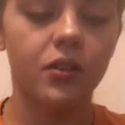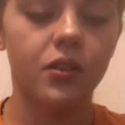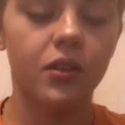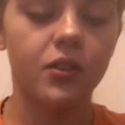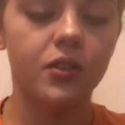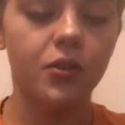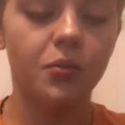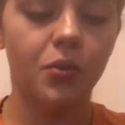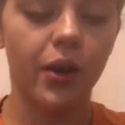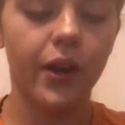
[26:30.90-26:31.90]
let's do a
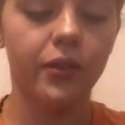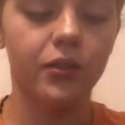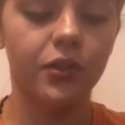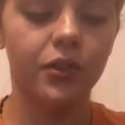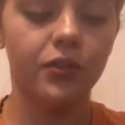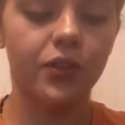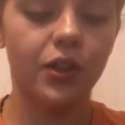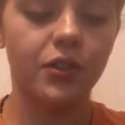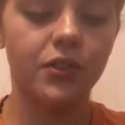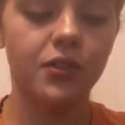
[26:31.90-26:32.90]
brown look
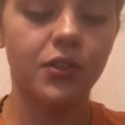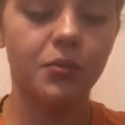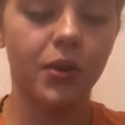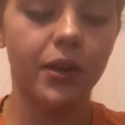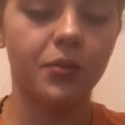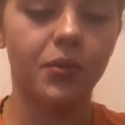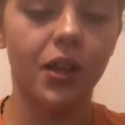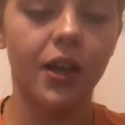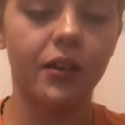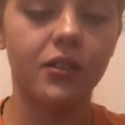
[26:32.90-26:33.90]
first. Let's do the brown and
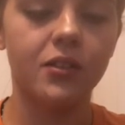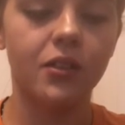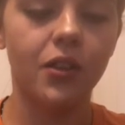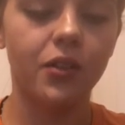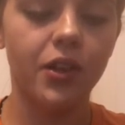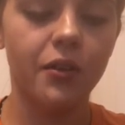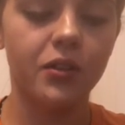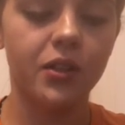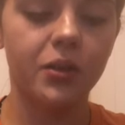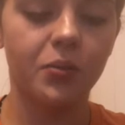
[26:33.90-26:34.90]
black. Let's slowly go into
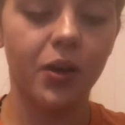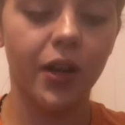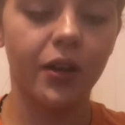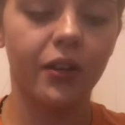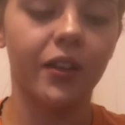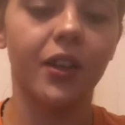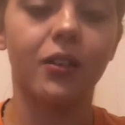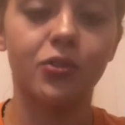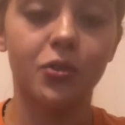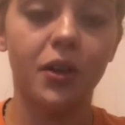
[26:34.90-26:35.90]
the brown, and then I'll
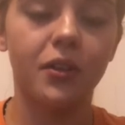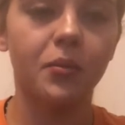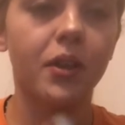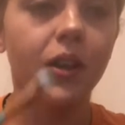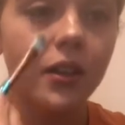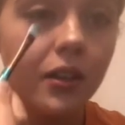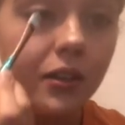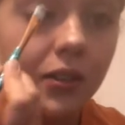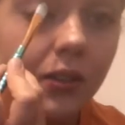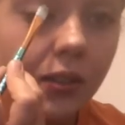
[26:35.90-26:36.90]
try the black because
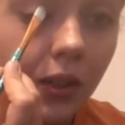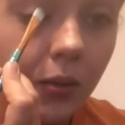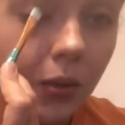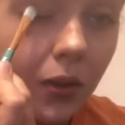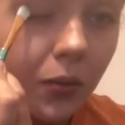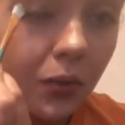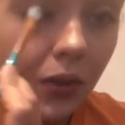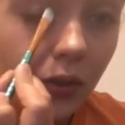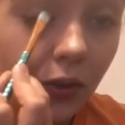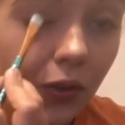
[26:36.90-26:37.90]
this like makes me
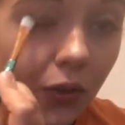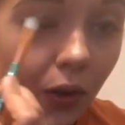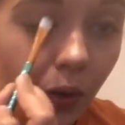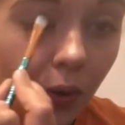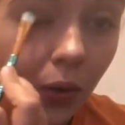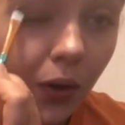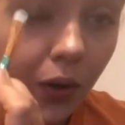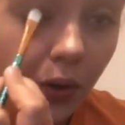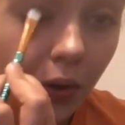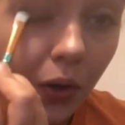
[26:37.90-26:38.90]
so
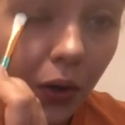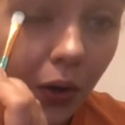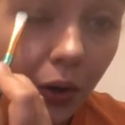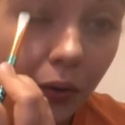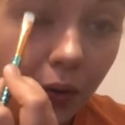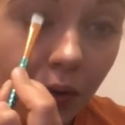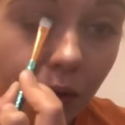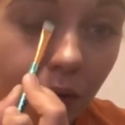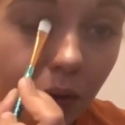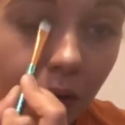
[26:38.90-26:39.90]
nervous.